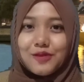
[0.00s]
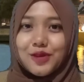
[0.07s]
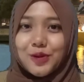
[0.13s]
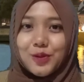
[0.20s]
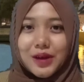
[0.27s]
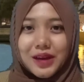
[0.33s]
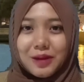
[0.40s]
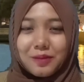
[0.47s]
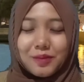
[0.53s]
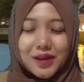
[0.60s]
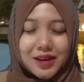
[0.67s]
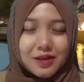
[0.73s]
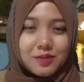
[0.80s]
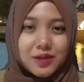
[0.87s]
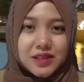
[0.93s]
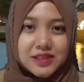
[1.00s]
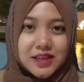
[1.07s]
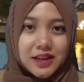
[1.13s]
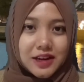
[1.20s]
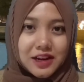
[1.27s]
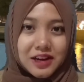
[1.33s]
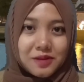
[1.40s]
everyone, my name
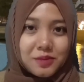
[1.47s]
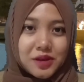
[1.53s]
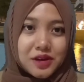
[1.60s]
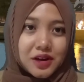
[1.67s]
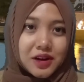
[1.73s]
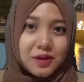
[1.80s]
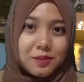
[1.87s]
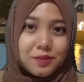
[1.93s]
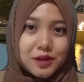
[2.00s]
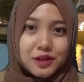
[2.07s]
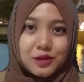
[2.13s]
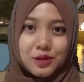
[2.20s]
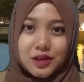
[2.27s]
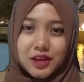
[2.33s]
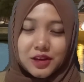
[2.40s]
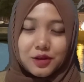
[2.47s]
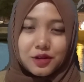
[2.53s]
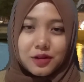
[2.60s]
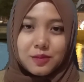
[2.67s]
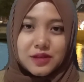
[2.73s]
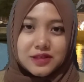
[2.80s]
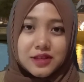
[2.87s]
is Zahra Amira, but you
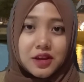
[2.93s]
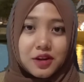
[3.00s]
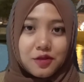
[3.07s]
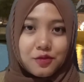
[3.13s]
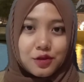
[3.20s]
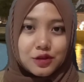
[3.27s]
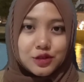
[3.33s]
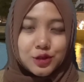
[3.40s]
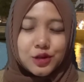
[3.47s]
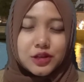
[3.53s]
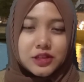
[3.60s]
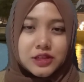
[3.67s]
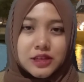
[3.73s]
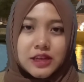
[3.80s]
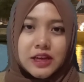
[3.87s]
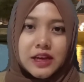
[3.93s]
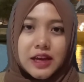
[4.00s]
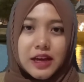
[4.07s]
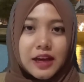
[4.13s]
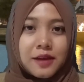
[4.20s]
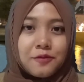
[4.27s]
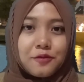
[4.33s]
can call me Zahra for short.
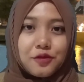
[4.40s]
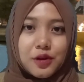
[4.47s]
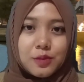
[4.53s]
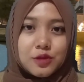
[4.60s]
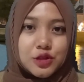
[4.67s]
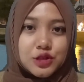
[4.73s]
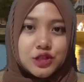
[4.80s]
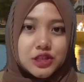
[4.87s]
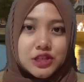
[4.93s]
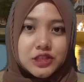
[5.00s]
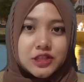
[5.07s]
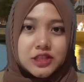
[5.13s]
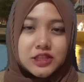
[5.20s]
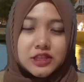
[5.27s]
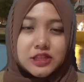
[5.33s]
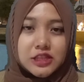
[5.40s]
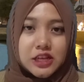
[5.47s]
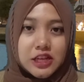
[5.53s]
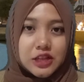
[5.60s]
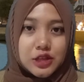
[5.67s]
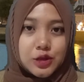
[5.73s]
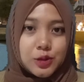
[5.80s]
I'm from Yogyakarta
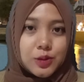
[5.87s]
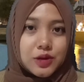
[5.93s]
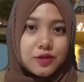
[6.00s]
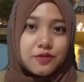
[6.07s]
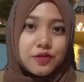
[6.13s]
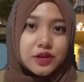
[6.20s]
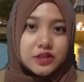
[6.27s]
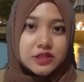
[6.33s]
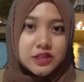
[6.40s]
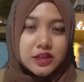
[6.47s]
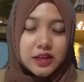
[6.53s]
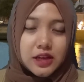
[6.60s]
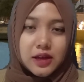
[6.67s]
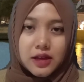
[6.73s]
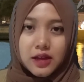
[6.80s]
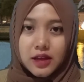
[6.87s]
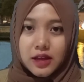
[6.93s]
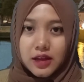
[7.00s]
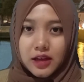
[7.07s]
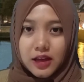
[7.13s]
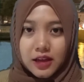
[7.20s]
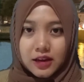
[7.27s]
State University
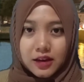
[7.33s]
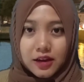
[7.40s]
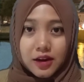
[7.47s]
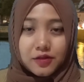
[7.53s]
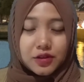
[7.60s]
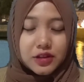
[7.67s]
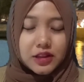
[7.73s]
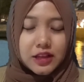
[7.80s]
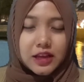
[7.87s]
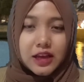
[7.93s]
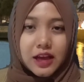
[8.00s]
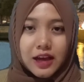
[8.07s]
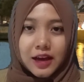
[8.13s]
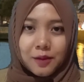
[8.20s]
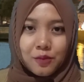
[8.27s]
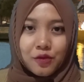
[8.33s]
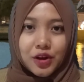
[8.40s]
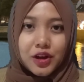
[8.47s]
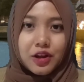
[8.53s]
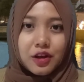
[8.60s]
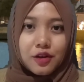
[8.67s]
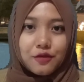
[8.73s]
and currently
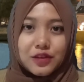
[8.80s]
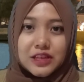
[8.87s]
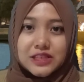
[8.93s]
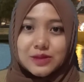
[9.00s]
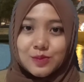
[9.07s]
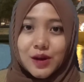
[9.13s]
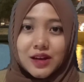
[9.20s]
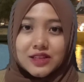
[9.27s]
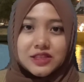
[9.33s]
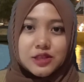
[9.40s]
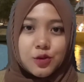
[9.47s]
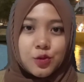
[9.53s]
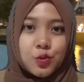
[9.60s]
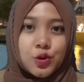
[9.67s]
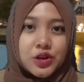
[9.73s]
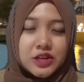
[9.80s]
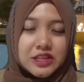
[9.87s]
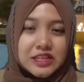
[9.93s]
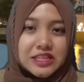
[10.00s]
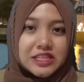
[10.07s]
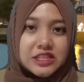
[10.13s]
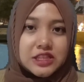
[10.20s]
I'm one of IISMA's
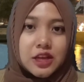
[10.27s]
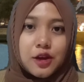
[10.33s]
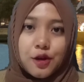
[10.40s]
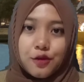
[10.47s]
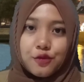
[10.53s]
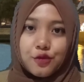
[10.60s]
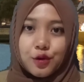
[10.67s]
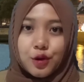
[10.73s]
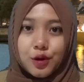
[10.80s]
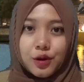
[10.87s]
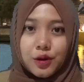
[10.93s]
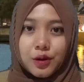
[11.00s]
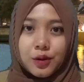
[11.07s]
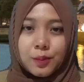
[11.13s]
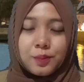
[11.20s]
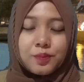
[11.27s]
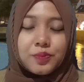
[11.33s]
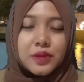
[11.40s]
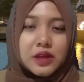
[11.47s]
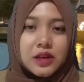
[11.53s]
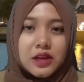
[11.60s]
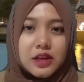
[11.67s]
awardees
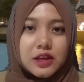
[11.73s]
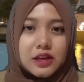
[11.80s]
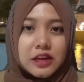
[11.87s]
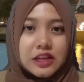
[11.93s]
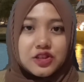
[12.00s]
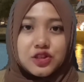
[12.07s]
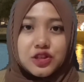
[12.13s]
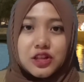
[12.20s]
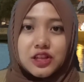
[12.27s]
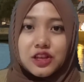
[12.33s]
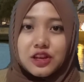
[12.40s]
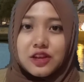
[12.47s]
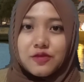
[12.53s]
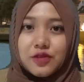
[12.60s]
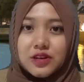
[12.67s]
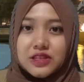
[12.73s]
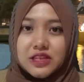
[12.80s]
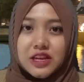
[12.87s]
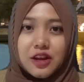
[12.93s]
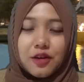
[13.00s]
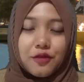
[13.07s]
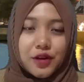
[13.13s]
from National
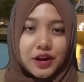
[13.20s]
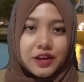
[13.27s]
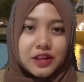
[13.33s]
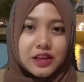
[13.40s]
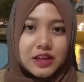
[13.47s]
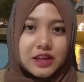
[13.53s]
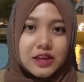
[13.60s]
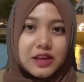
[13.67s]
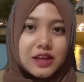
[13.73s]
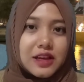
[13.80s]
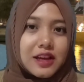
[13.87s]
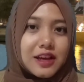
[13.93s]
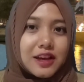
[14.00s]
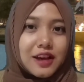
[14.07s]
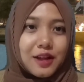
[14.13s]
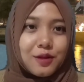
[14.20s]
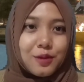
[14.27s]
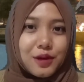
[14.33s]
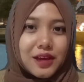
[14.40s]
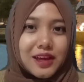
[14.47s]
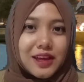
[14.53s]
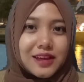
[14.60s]
University of Ireland,
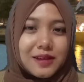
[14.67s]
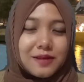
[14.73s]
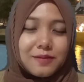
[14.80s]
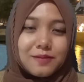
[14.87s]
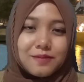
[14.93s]
Galway.